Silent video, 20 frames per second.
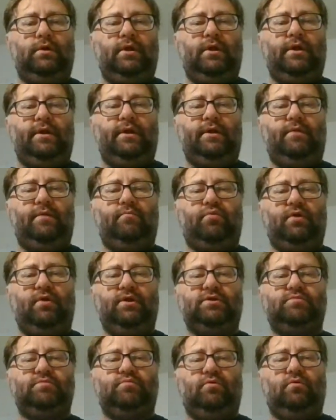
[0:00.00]
And in
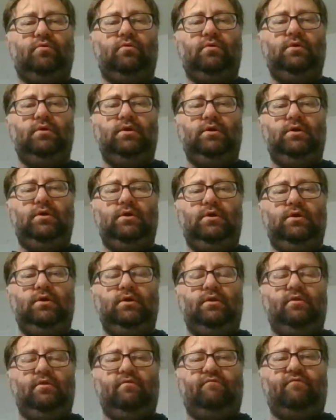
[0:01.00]
principle,
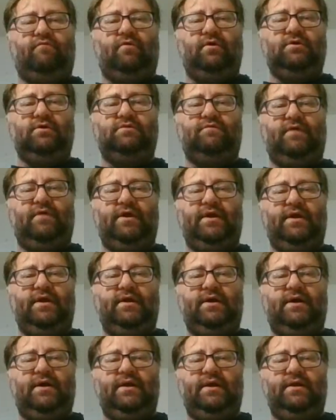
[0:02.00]
the first fight I
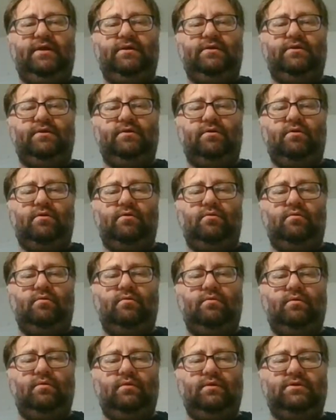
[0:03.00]
got into,
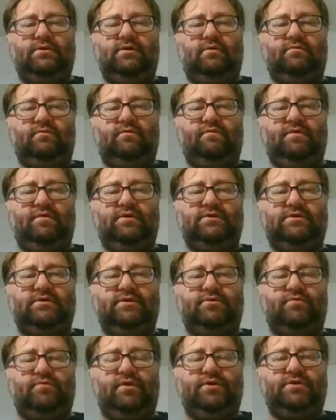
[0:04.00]
self-defense
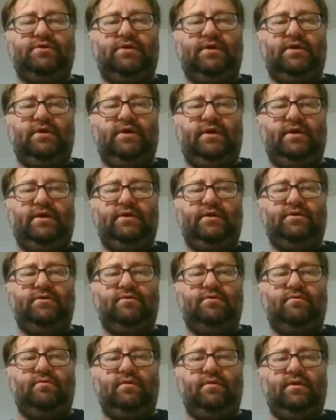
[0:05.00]
situation I
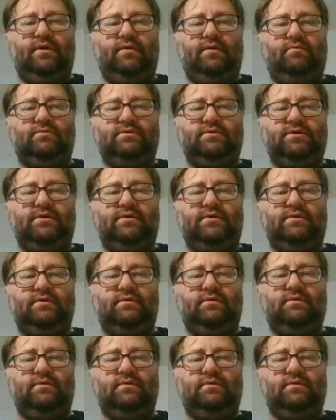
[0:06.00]
was in,